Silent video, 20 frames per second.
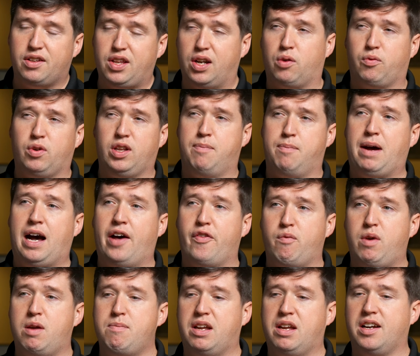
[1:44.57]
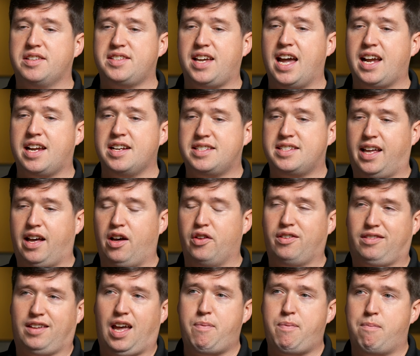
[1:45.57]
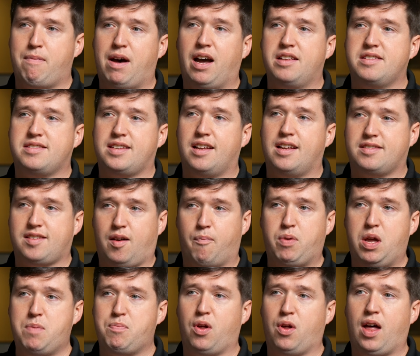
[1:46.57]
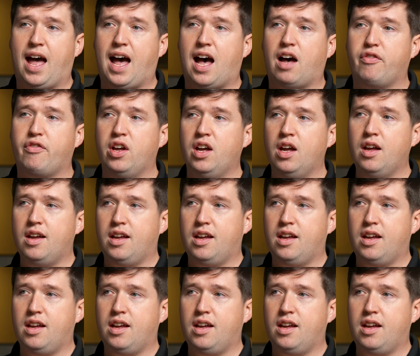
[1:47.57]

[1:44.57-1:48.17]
they don't really bother me because I can tell the type of mindset some people have.